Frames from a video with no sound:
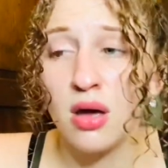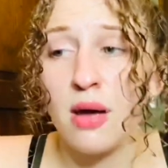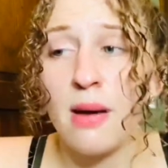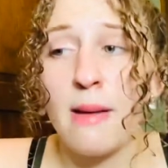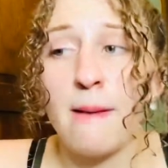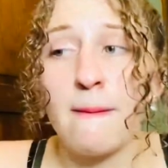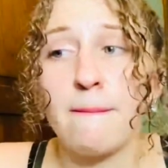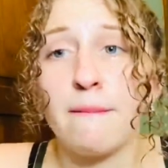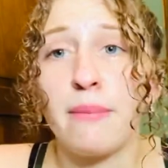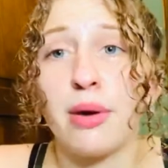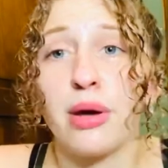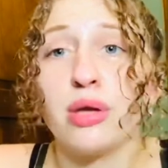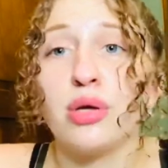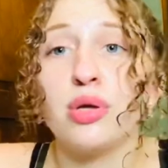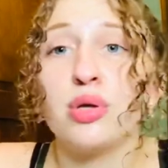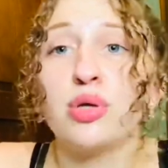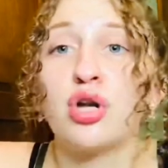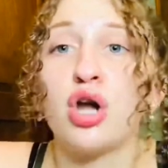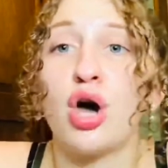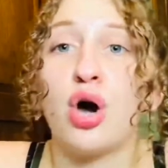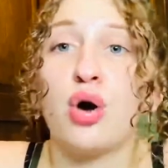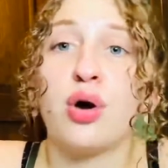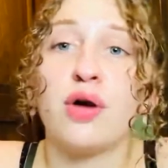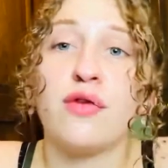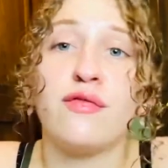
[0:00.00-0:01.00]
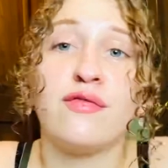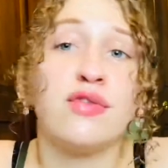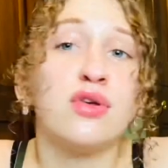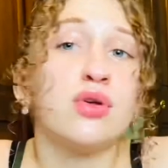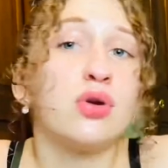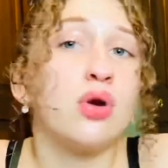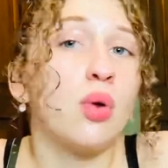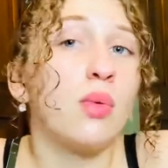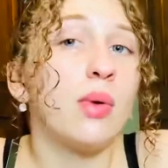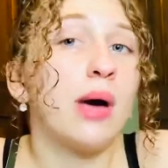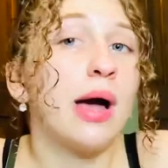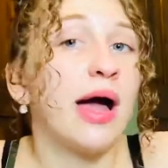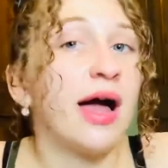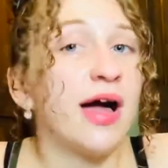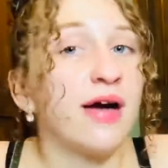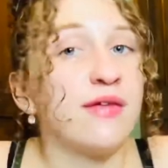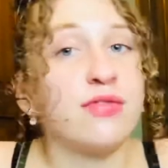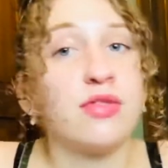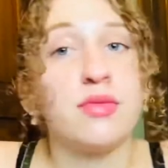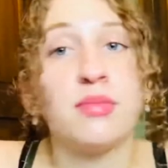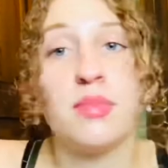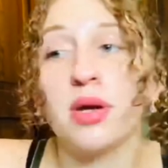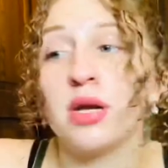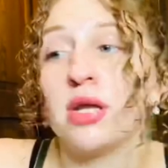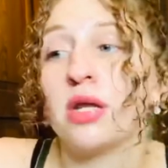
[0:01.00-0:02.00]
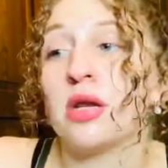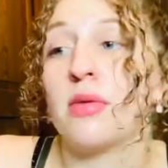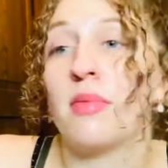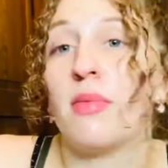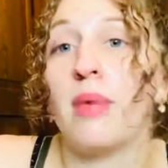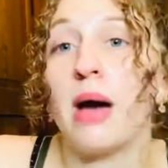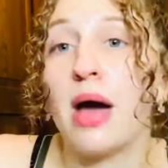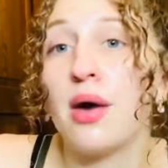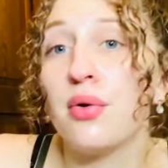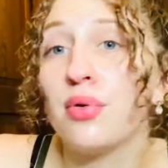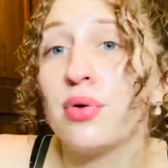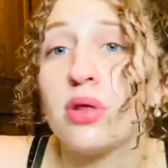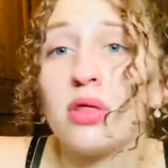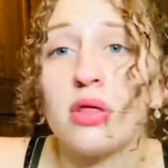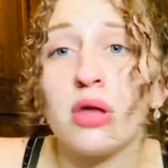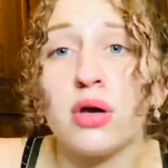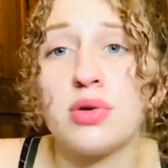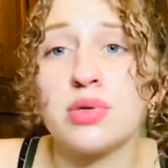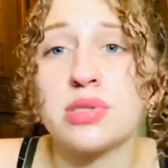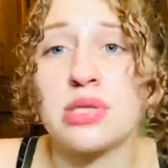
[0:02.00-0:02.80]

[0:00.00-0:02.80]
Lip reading: But you know, if you don't have the money to buy one of those,